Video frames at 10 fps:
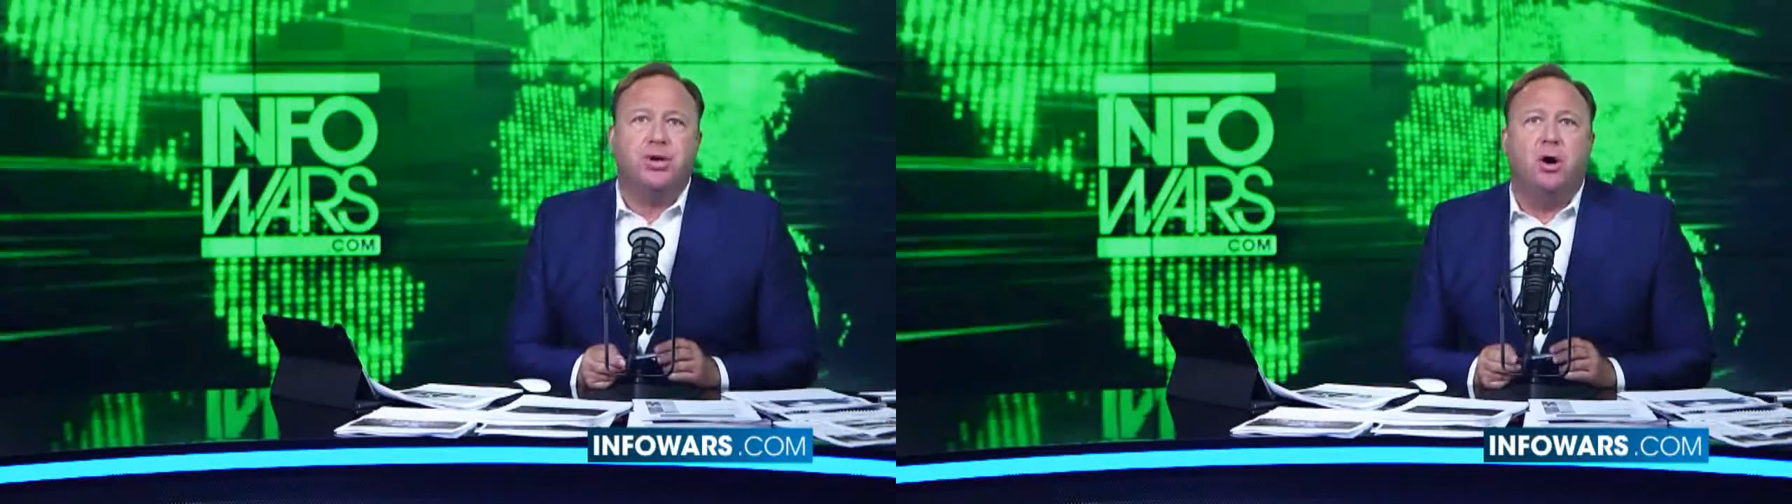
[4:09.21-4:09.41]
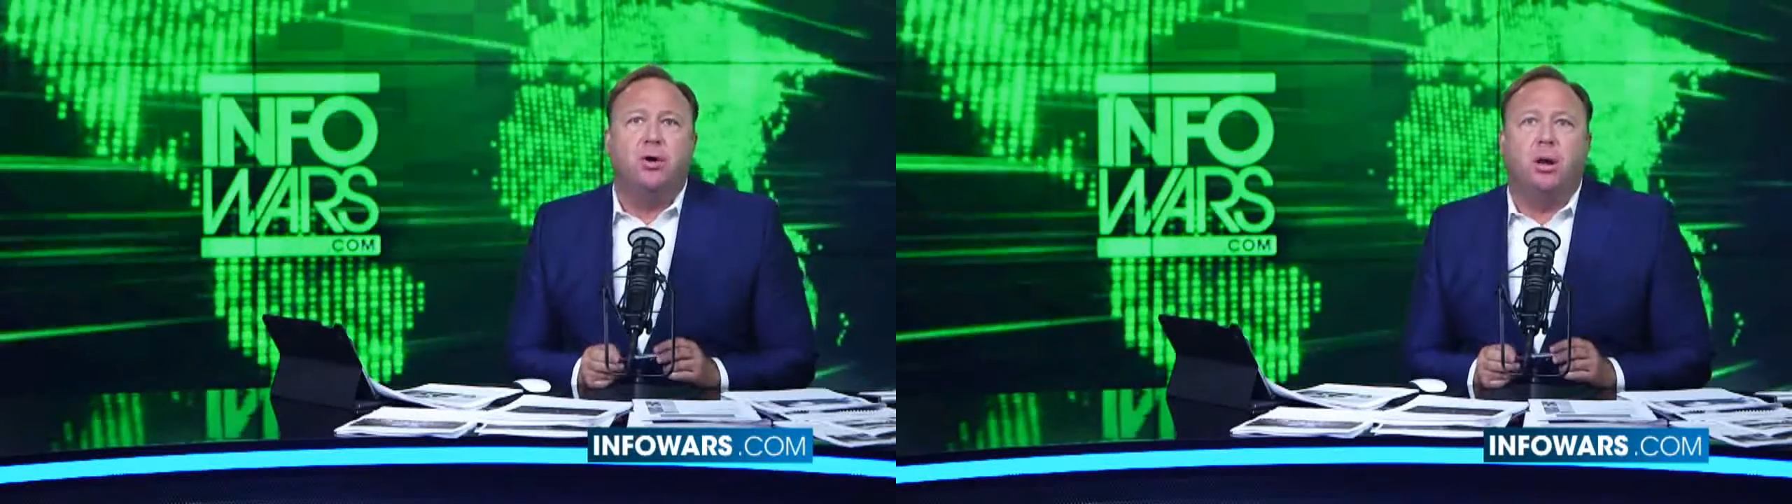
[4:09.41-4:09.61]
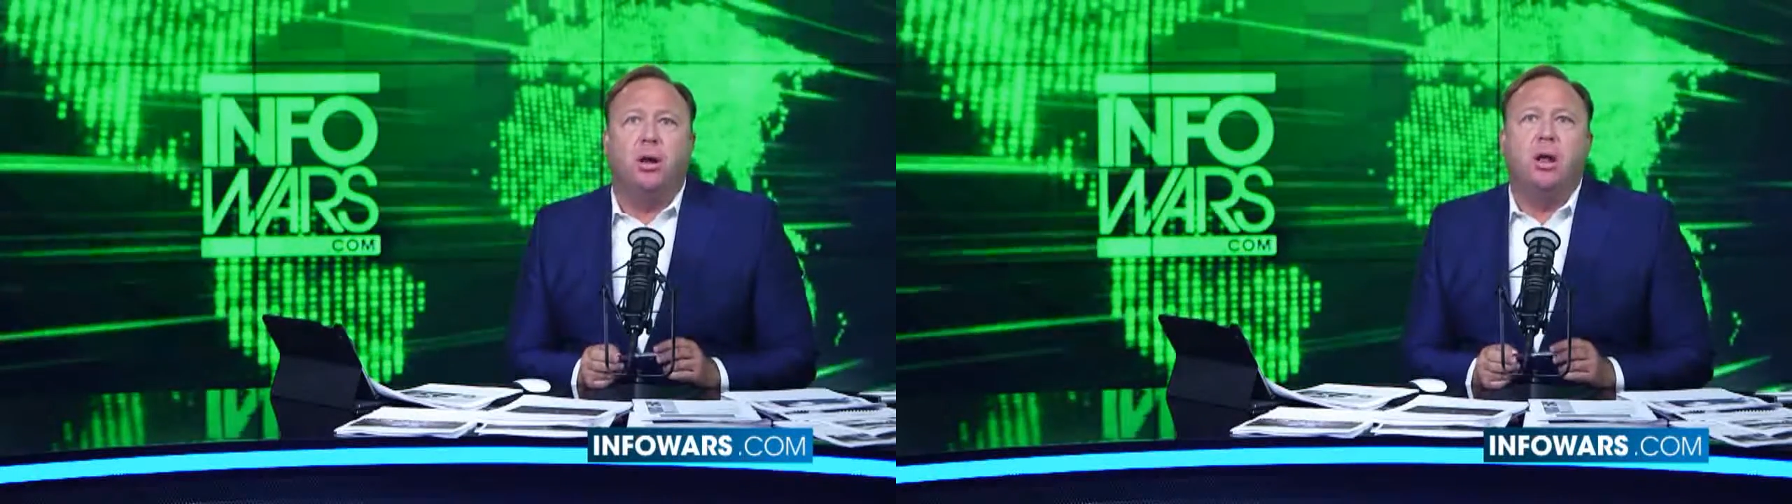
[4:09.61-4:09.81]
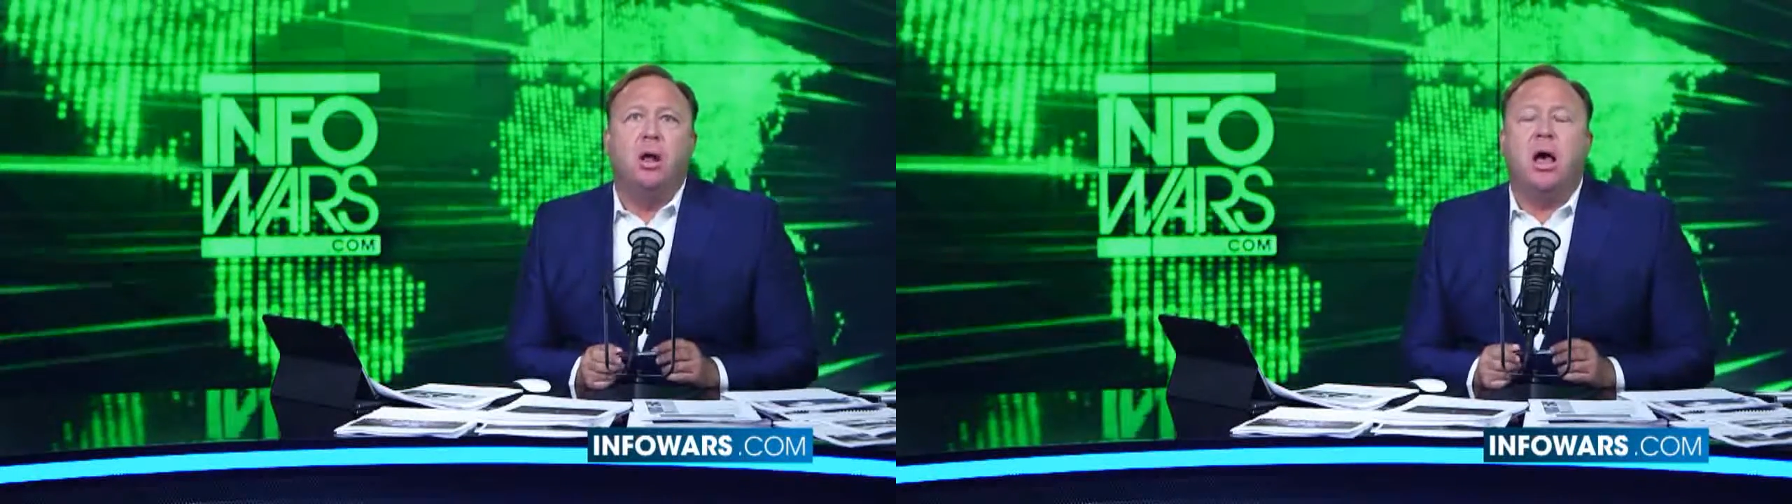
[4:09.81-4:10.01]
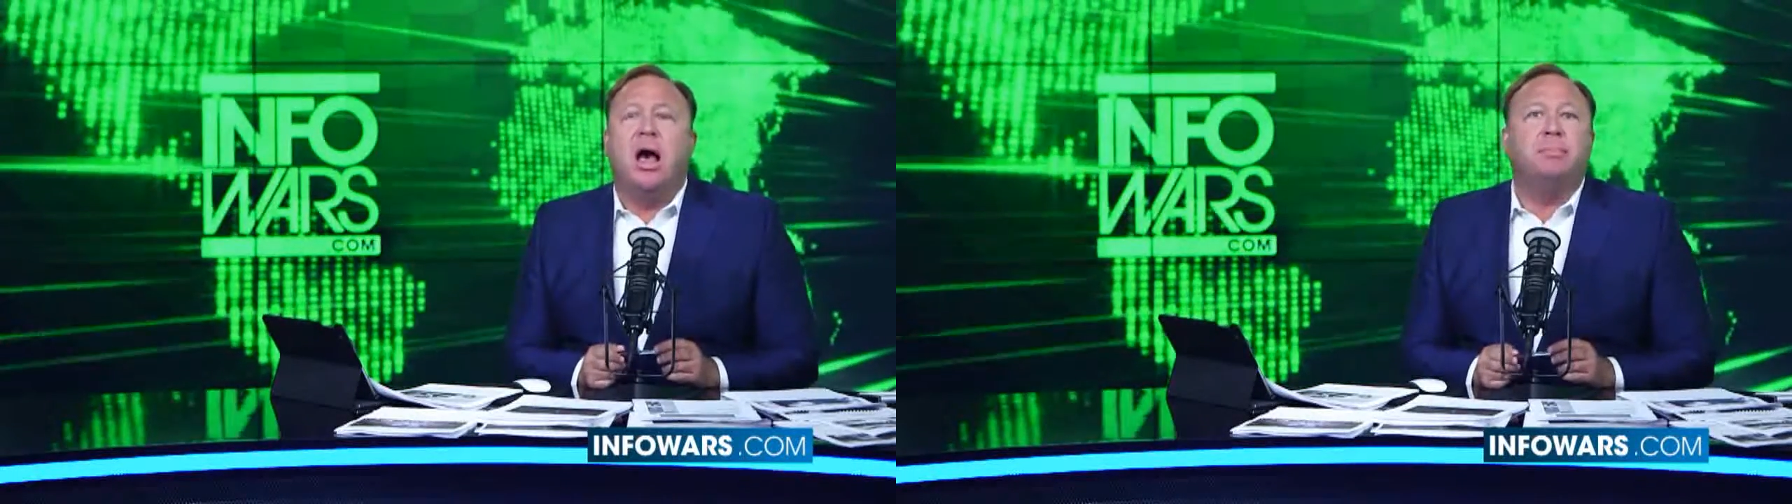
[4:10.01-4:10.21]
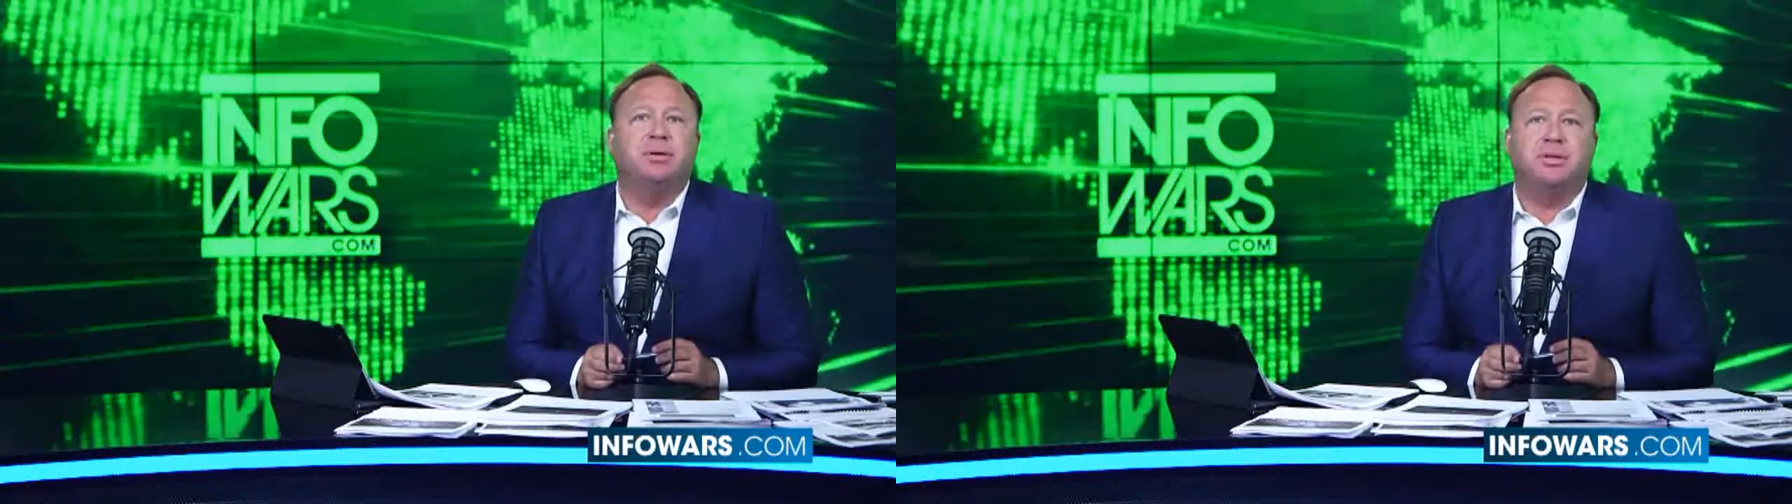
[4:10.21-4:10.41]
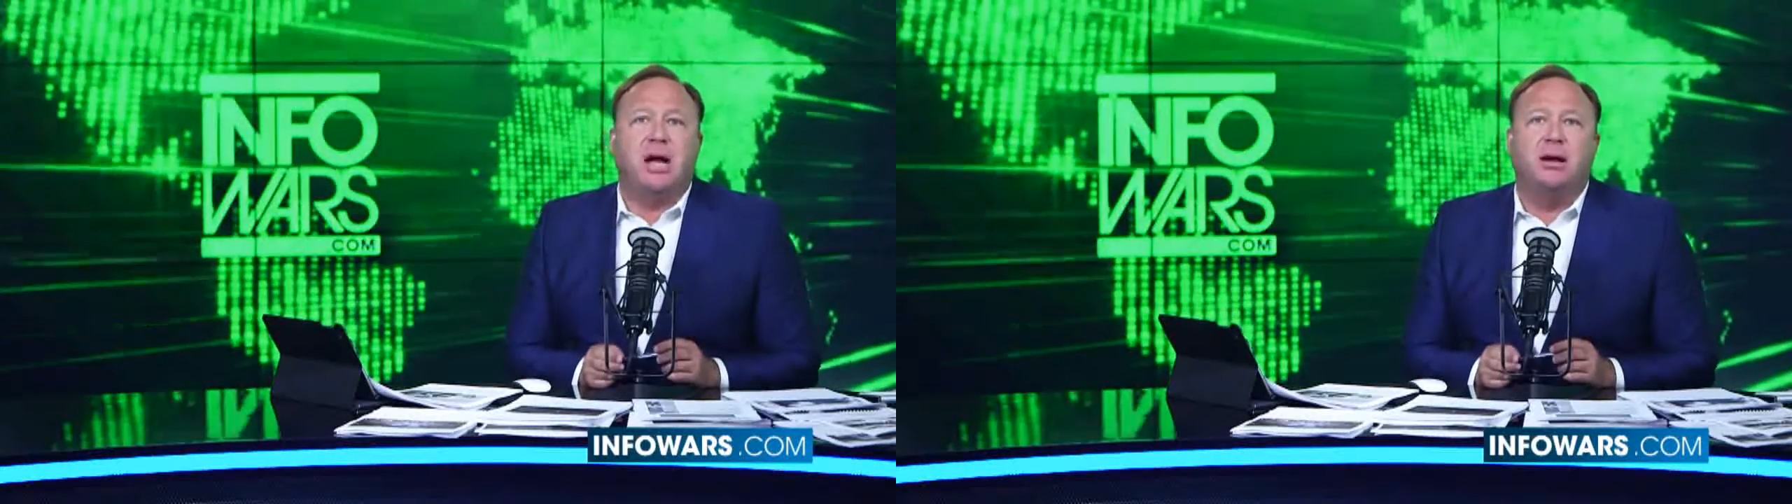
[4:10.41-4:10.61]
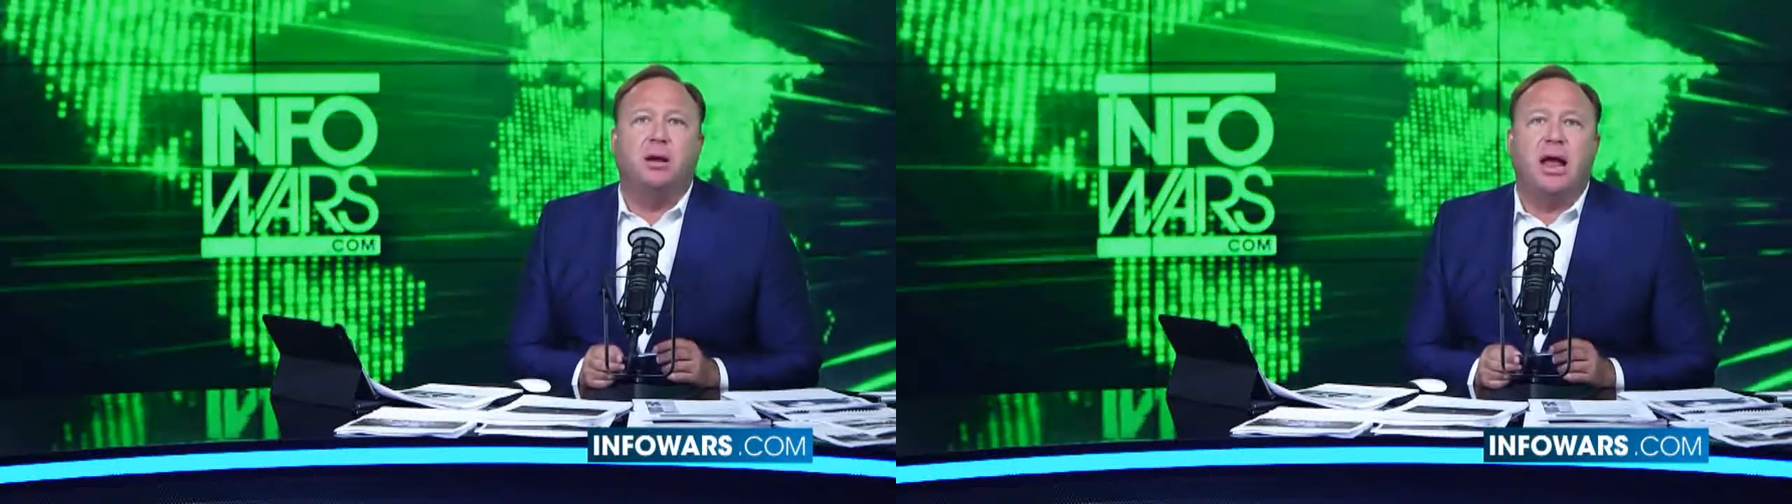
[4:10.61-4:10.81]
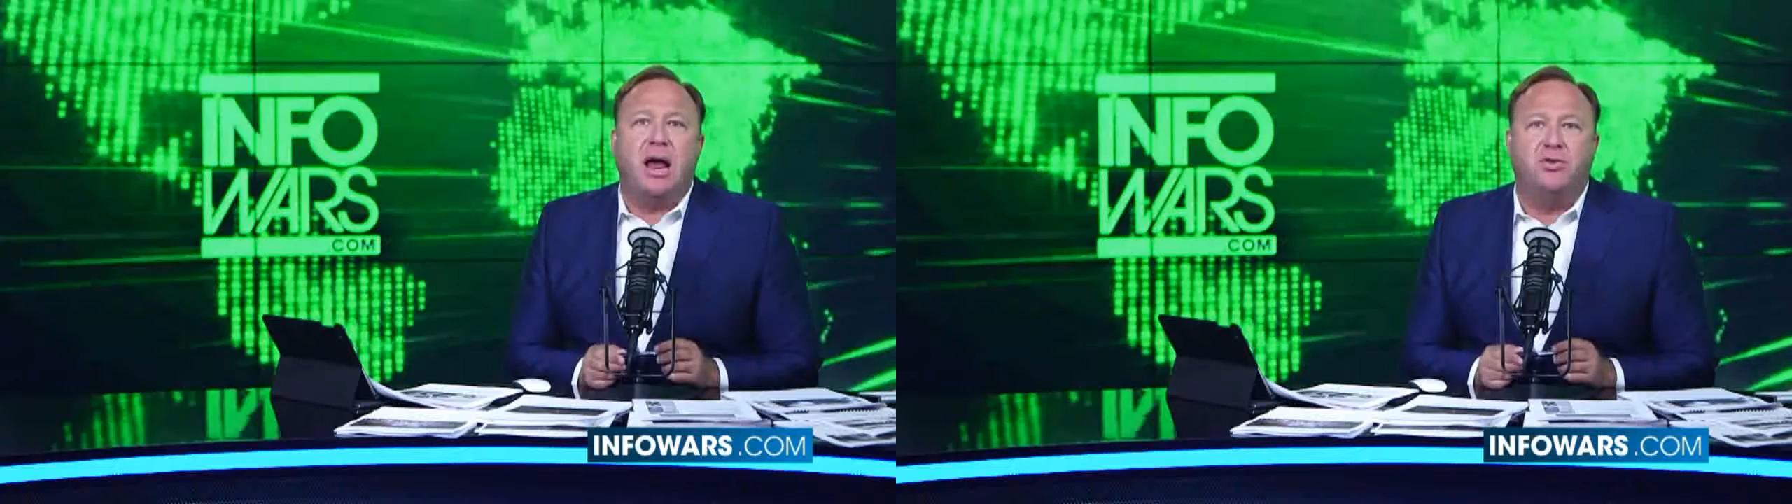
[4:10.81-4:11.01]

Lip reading: total, homicidal